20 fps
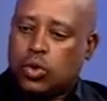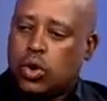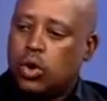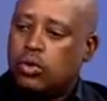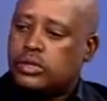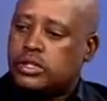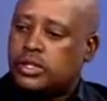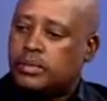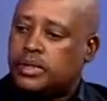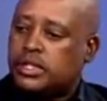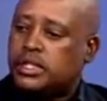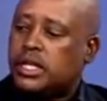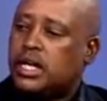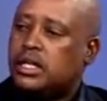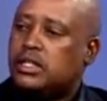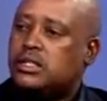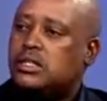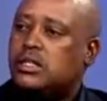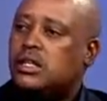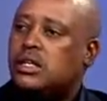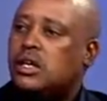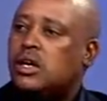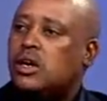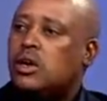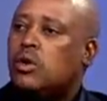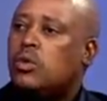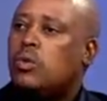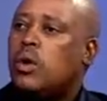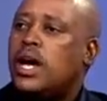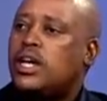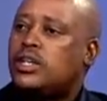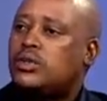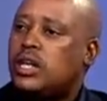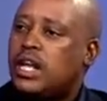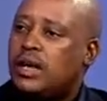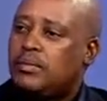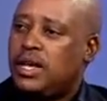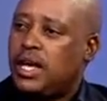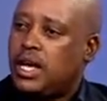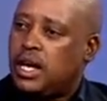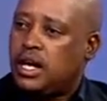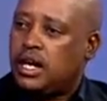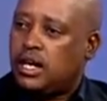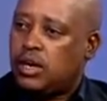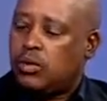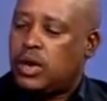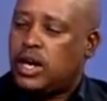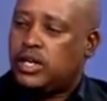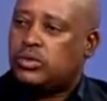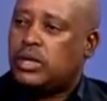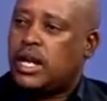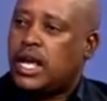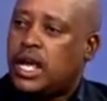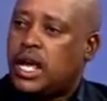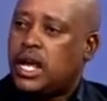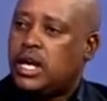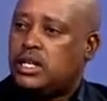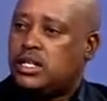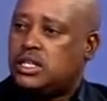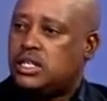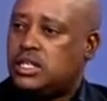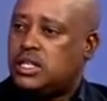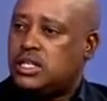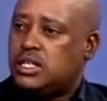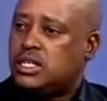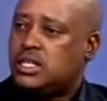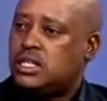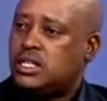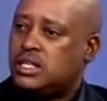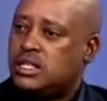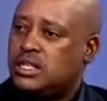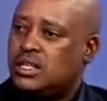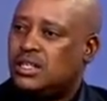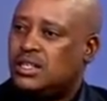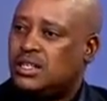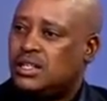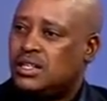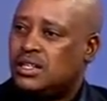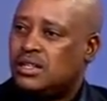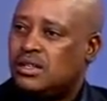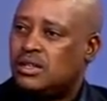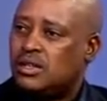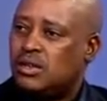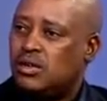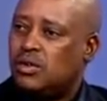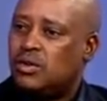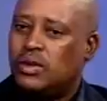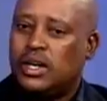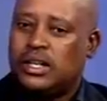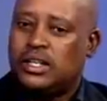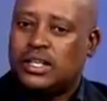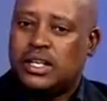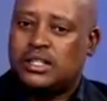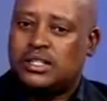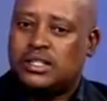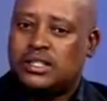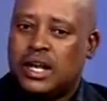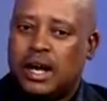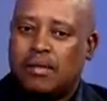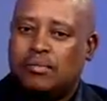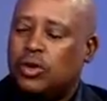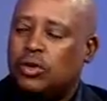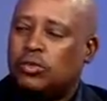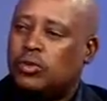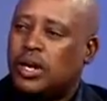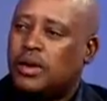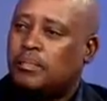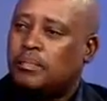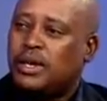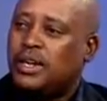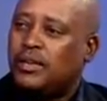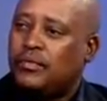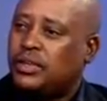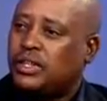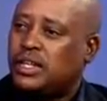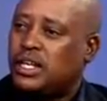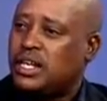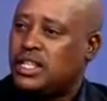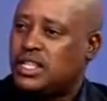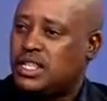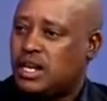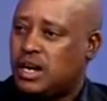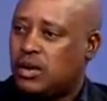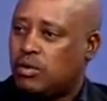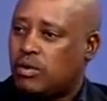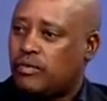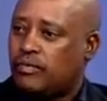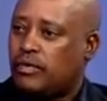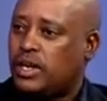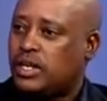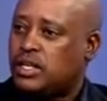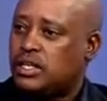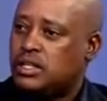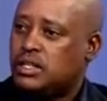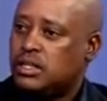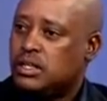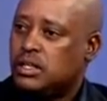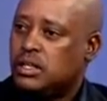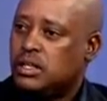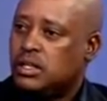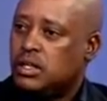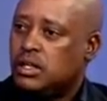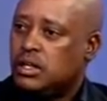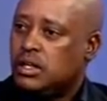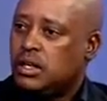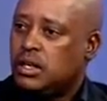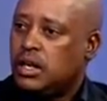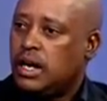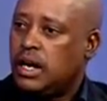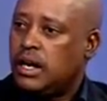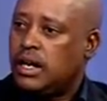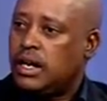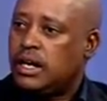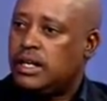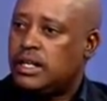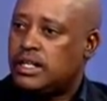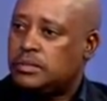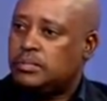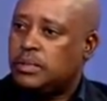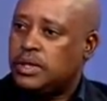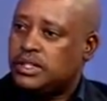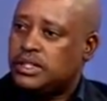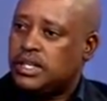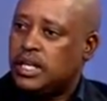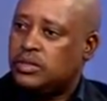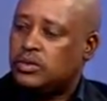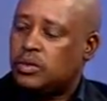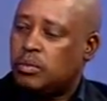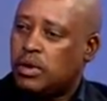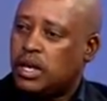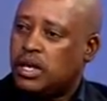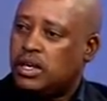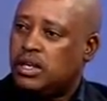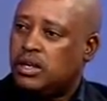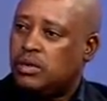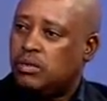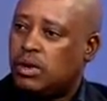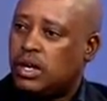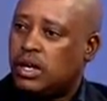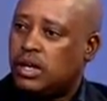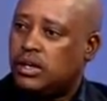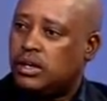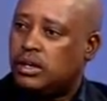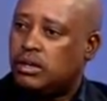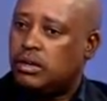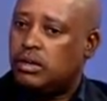to quote him, he says, why should I be angry? Why should I hate? I'm not going to benefit anything out of it. and that has been Senzo Meyiwa,